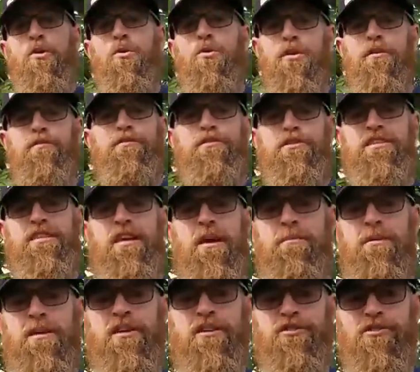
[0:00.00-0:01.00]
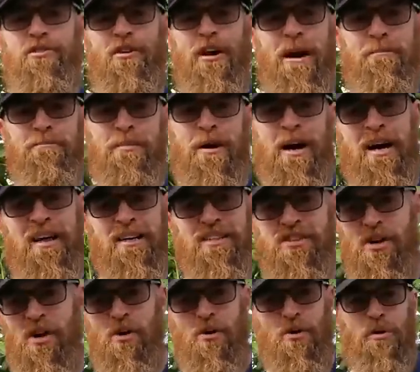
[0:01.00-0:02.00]
or if you sent me a Dropbox,
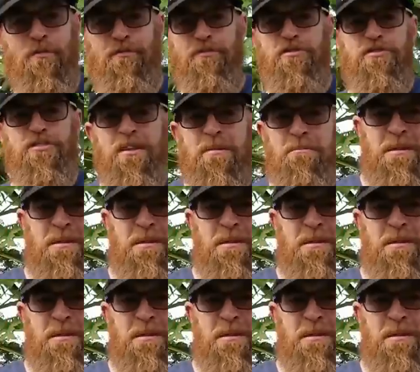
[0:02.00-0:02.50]
or if you sent